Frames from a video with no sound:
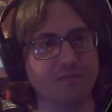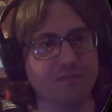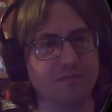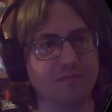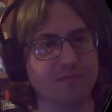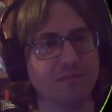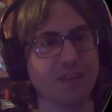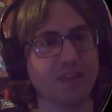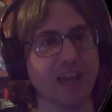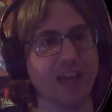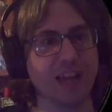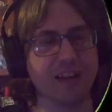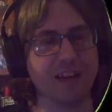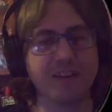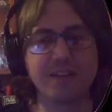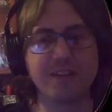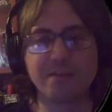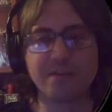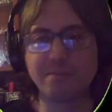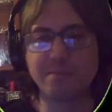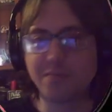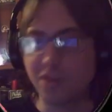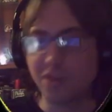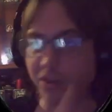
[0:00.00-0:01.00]
Okay,
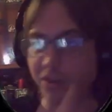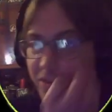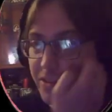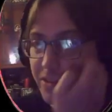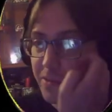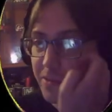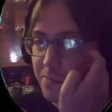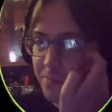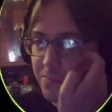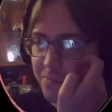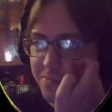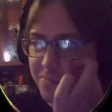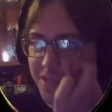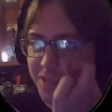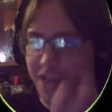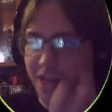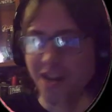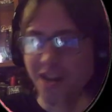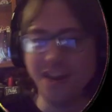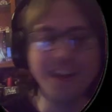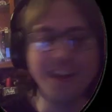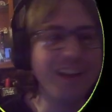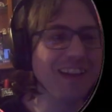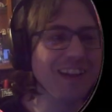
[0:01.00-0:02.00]
good.
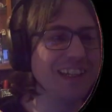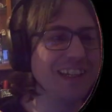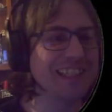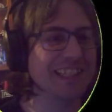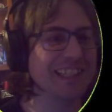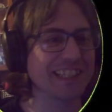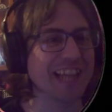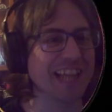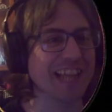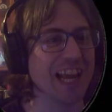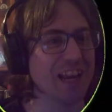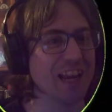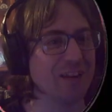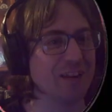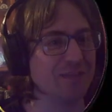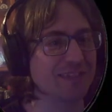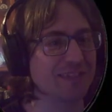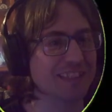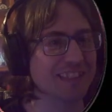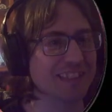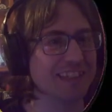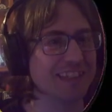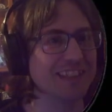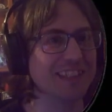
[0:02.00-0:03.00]

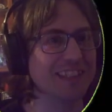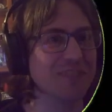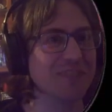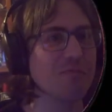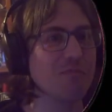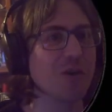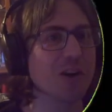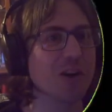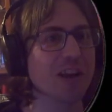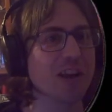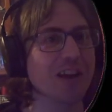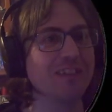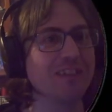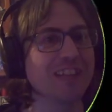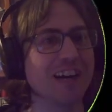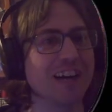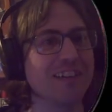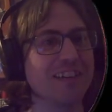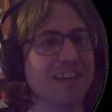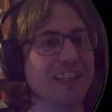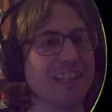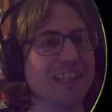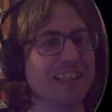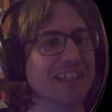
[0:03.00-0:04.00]
Saved. I didn't want to go
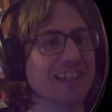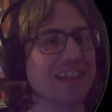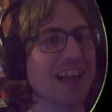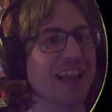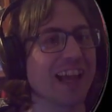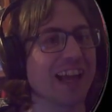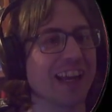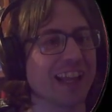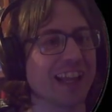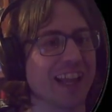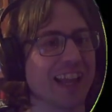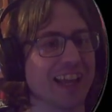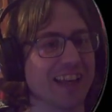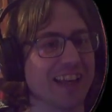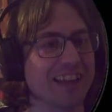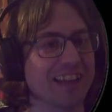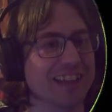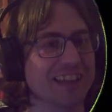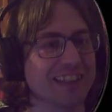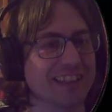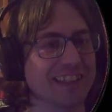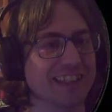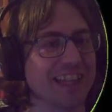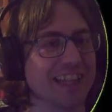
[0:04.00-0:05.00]
down into that again,
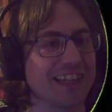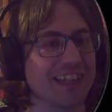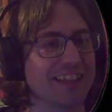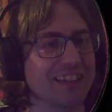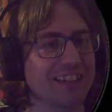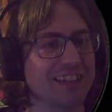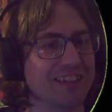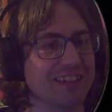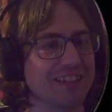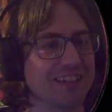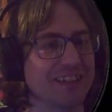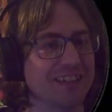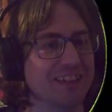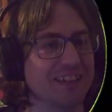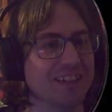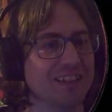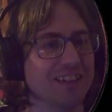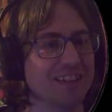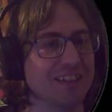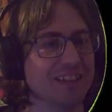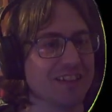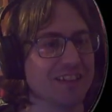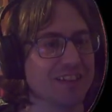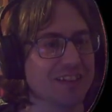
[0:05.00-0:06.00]
because there
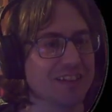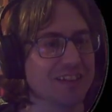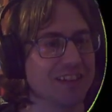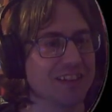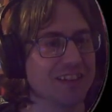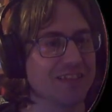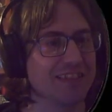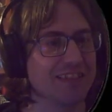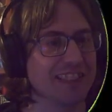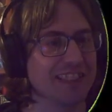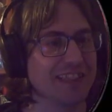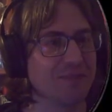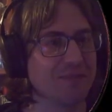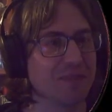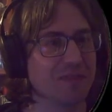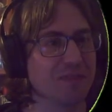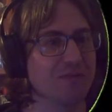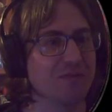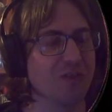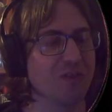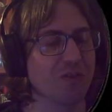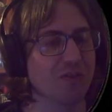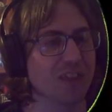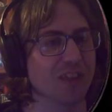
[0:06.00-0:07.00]
was
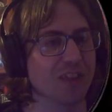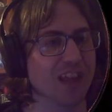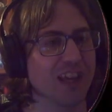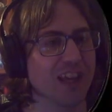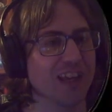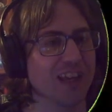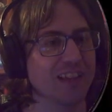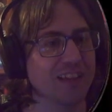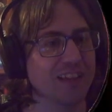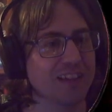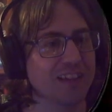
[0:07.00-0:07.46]
something wrong there.